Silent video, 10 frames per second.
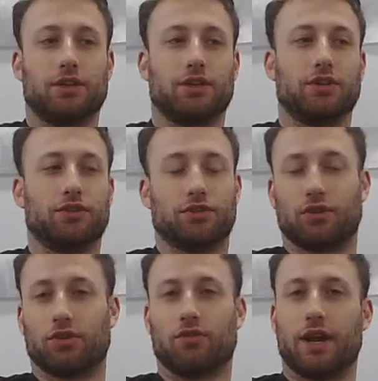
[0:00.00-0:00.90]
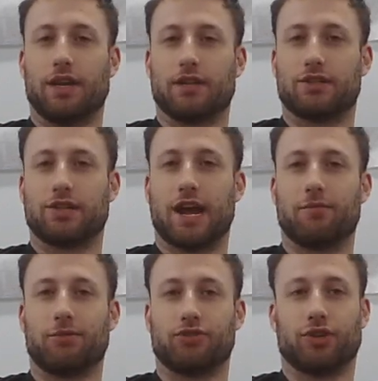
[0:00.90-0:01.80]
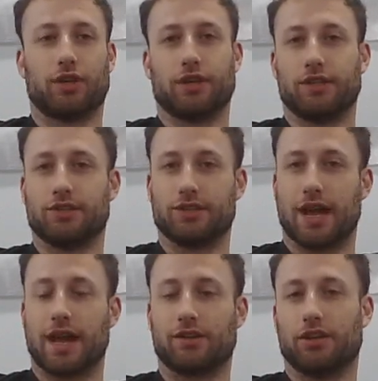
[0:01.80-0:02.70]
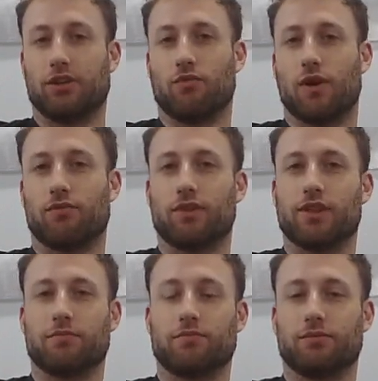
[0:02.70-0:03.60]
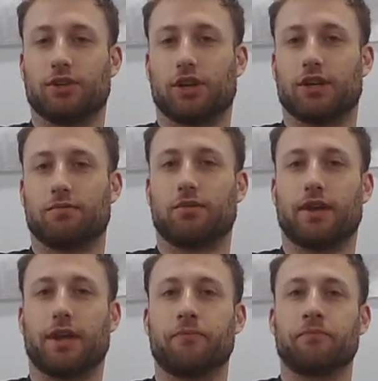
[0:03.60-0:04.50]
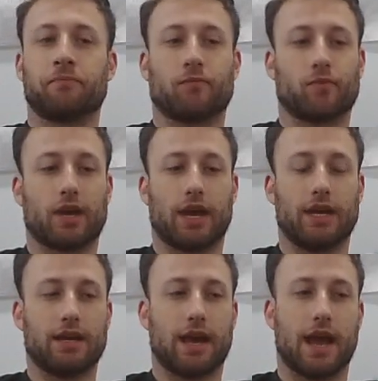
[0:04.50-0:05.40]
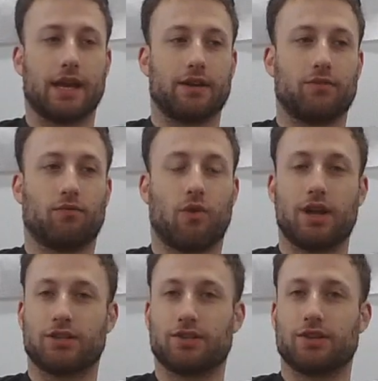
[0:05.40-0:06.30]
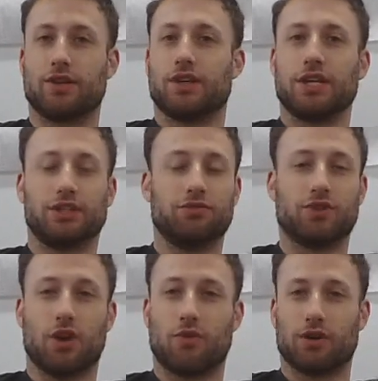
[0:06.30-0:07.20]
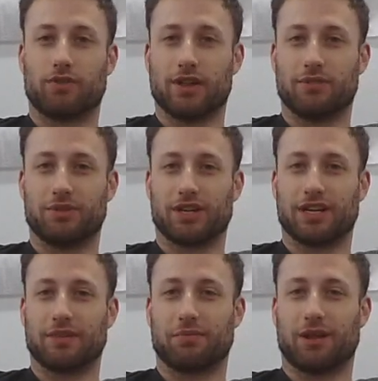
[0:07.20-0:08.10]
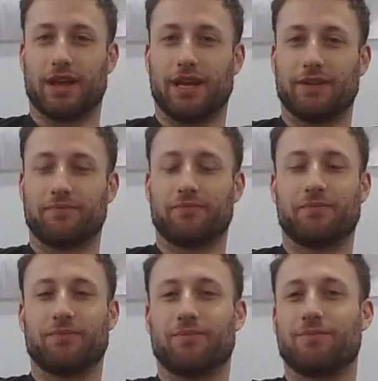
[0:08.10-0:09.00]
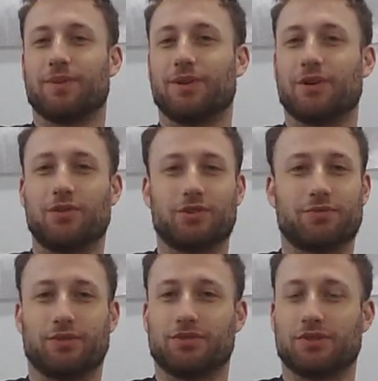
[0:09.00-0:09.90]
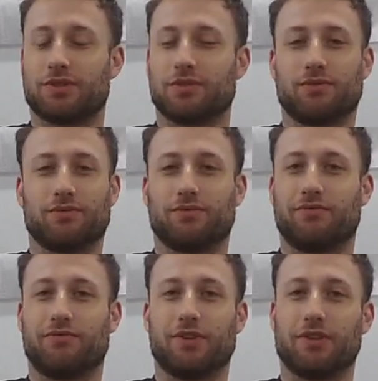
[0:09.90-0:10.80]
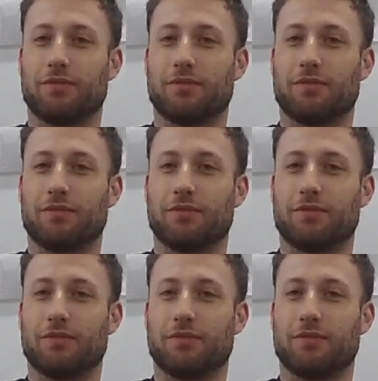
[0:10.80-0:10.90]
you're already establishing exactly what rhythm you're going to play. Okay? And once you know what rhythm you're going to play, the notes will just fill